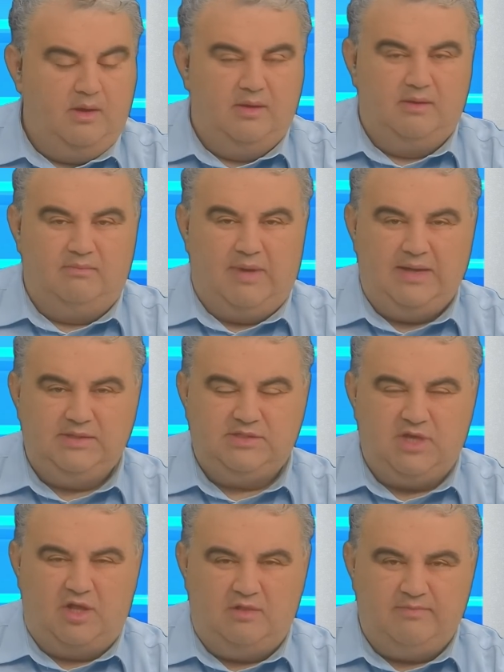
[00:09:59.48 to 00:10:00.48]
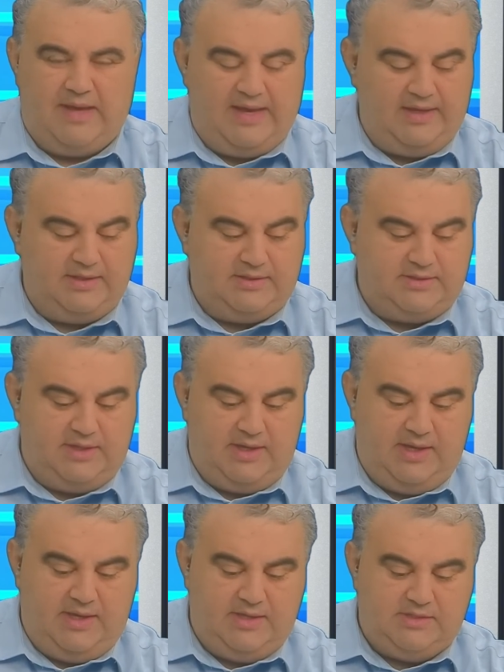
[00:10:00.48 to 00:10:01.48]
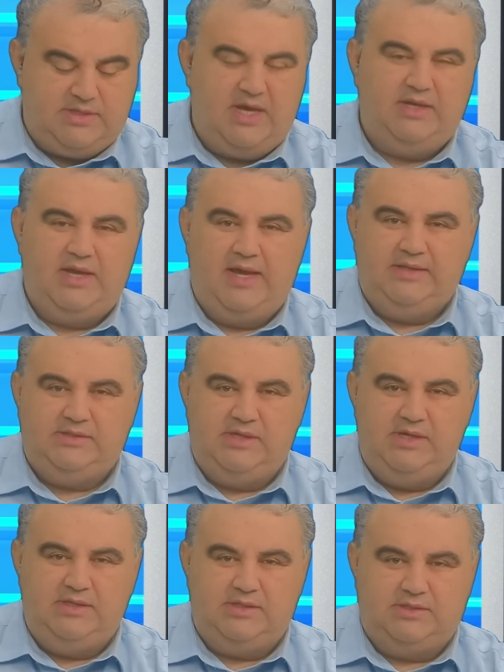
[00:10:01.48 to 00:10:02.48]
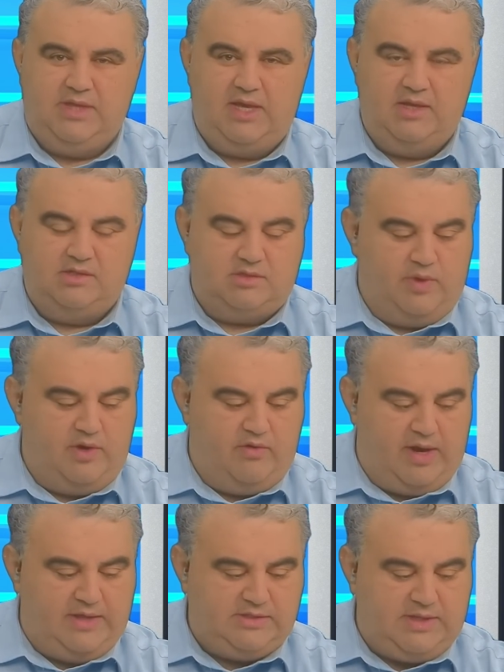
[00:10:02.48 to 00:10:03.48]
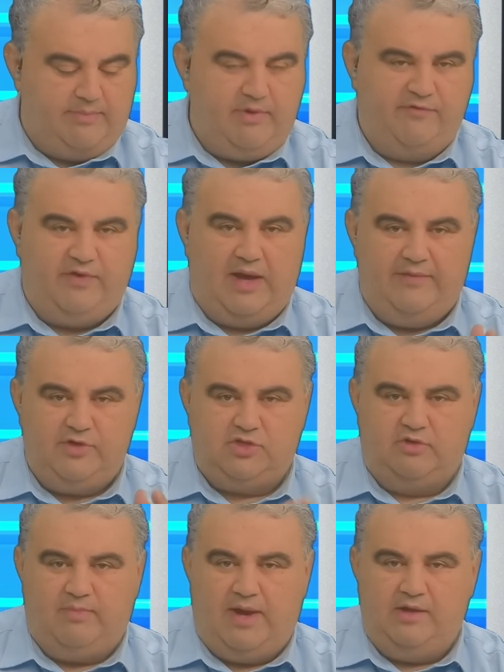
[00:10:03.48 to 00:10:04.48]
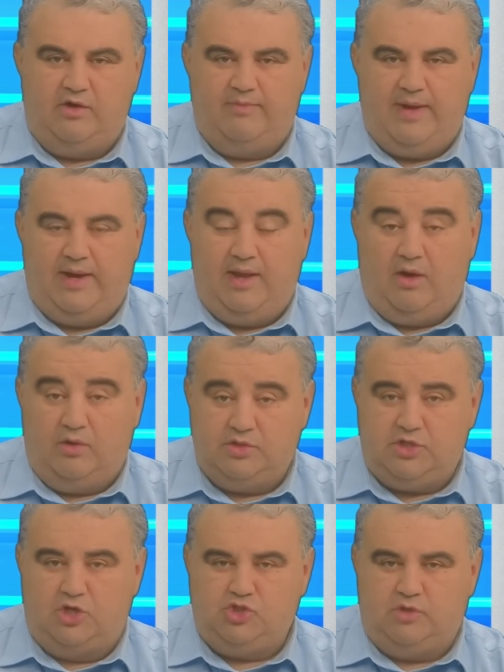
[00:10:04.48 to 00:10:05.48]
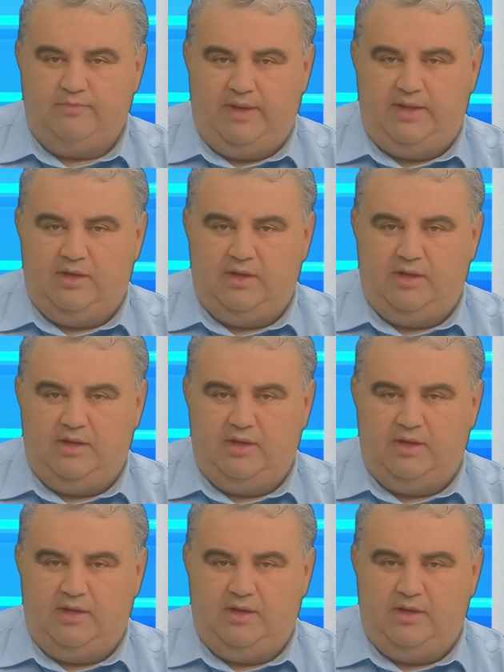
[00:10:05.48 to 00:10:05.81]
My soulmate is at 18-10 to win race number 5. Just a reminder about our social media.